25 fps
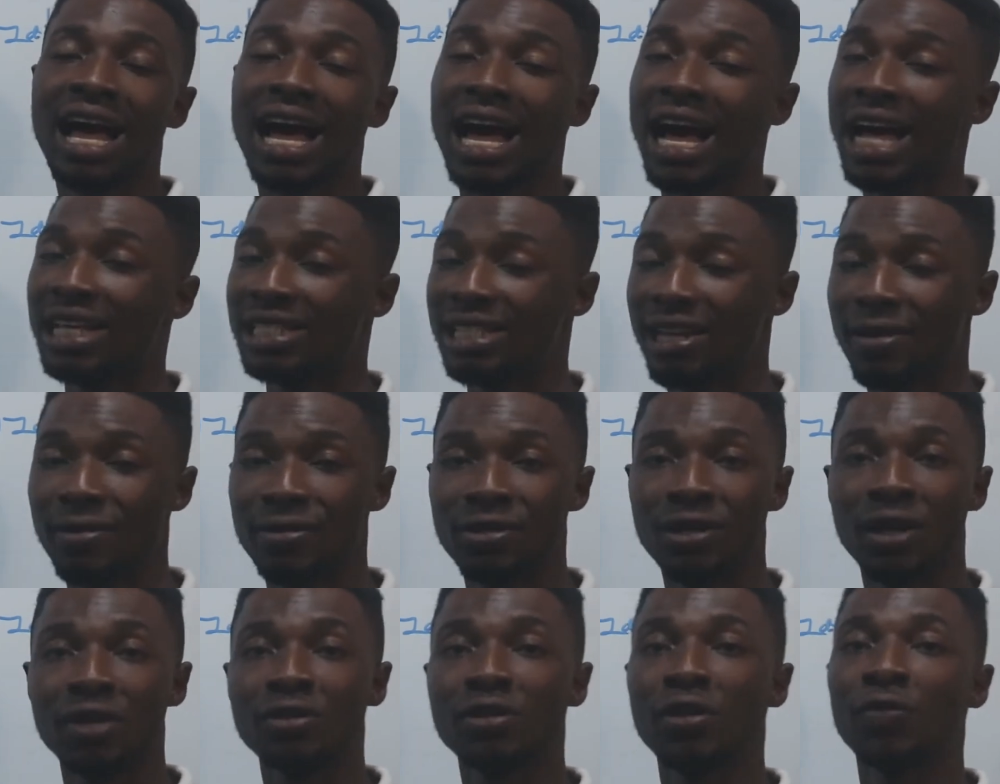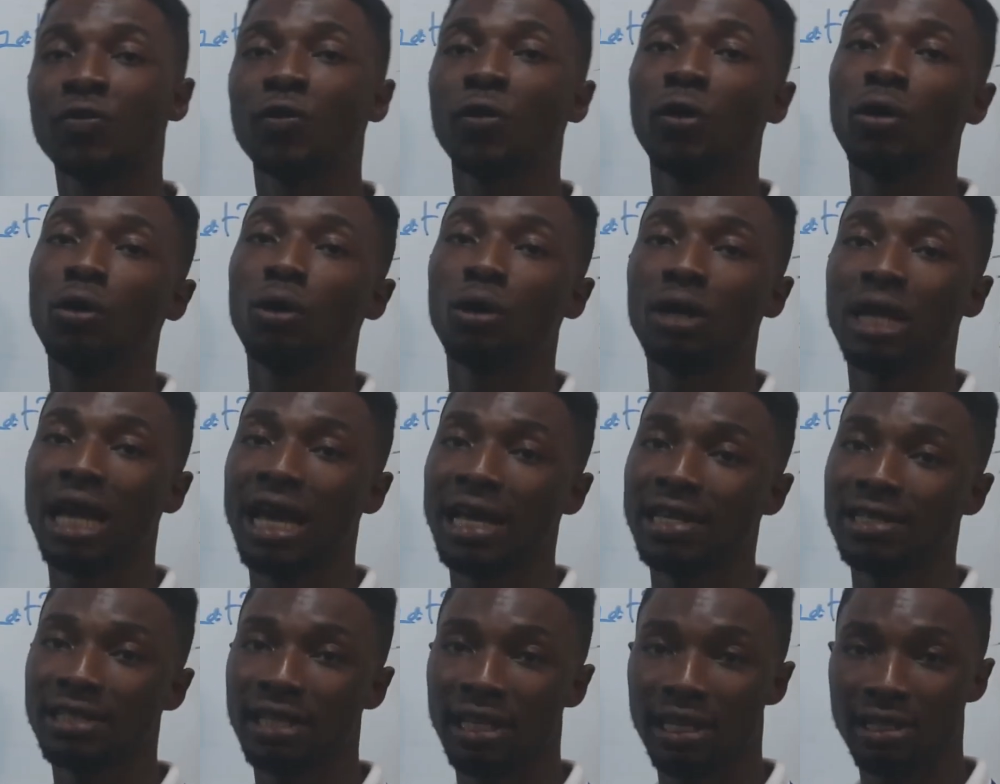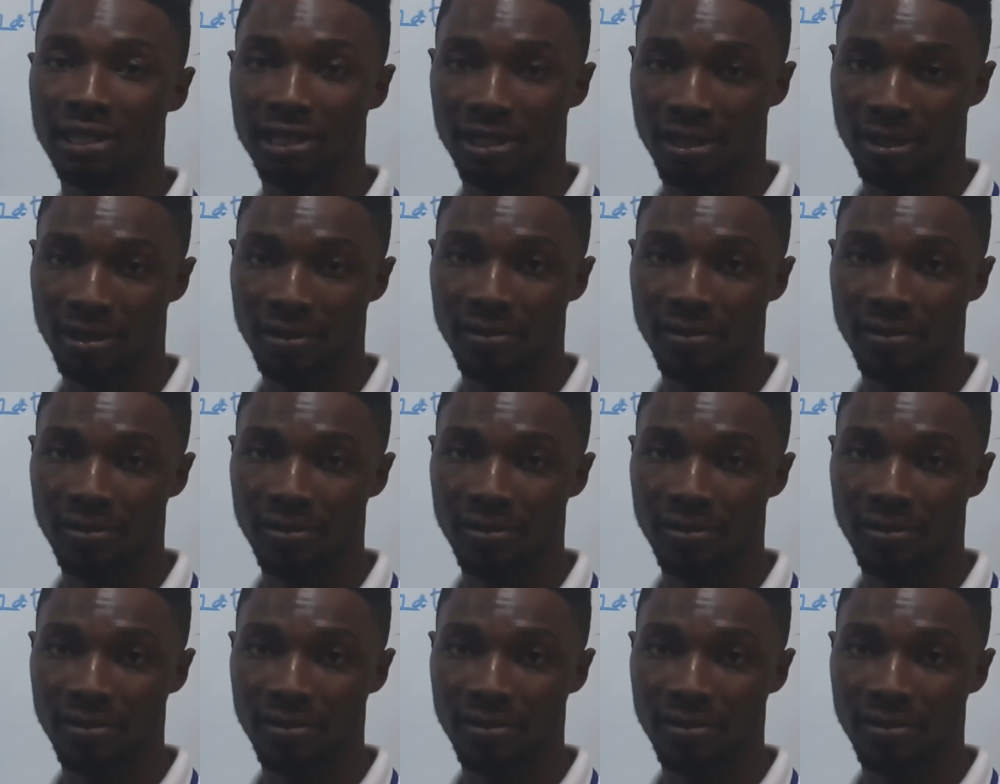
as a result of colonization.